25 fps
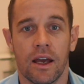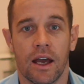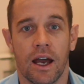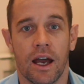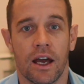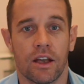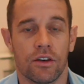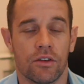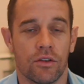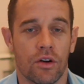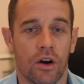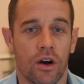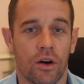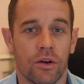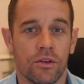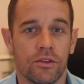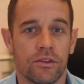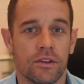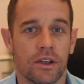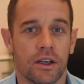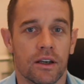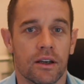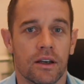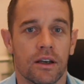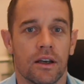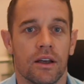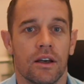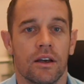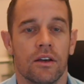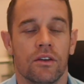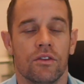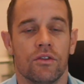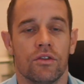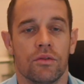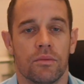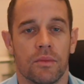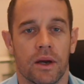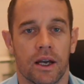and your hosting
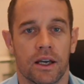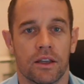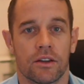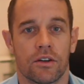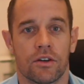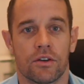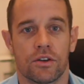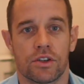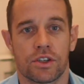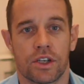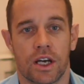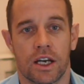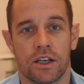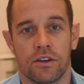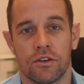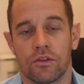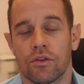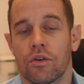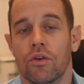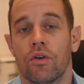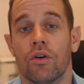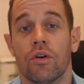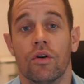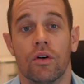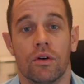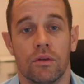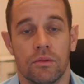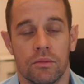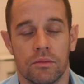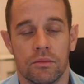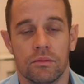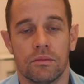to make those changes, or